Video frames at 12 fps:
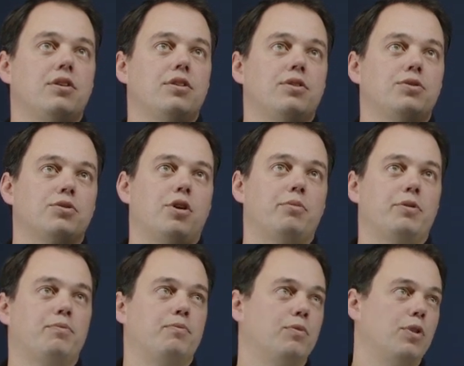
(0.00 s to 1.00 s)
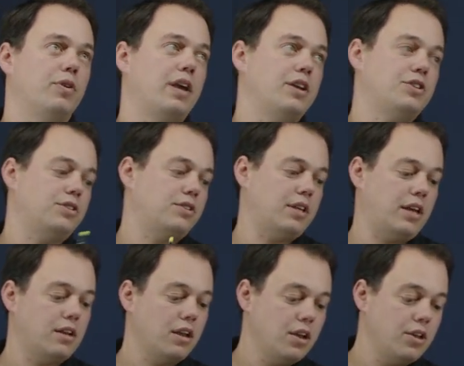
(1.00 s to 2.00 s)
those would all be locations
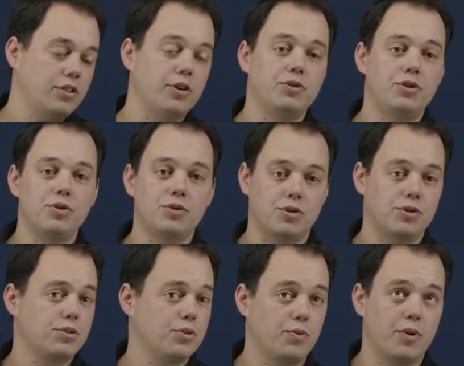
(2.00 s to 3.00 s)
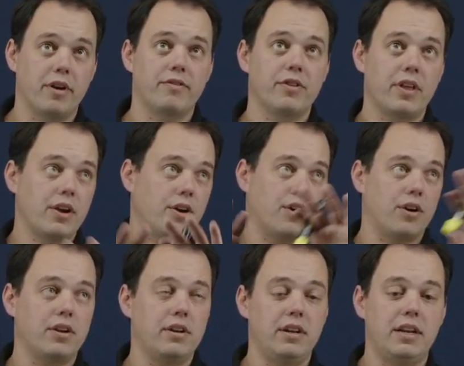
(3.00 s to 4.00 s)
that those users, wherever they
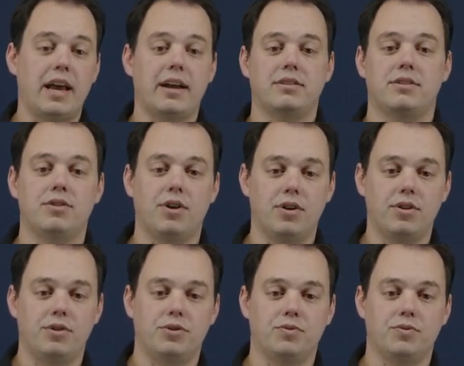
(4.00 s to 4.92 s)
are, need access to all of those